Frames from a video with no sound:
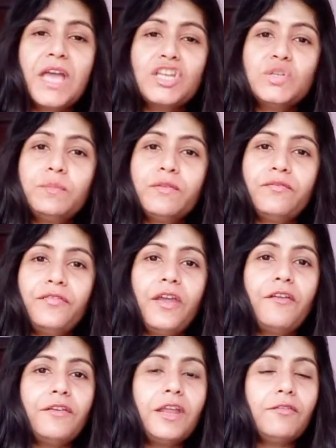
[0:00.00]
to be
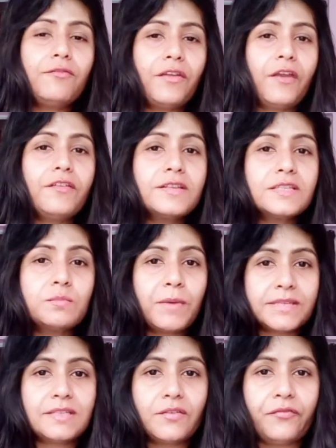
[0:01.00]
very
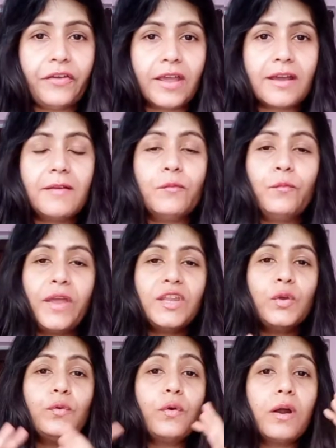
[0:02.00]
specific when
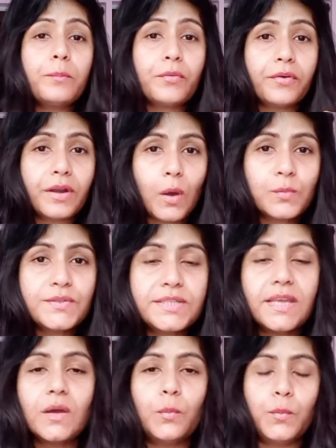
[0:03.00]
you are
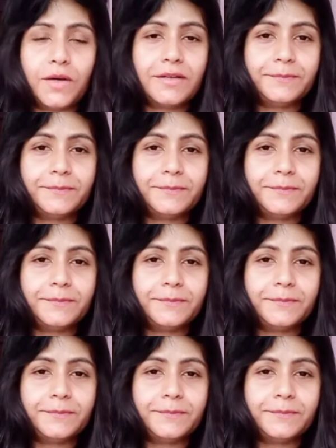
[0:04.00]
pronouncing a word.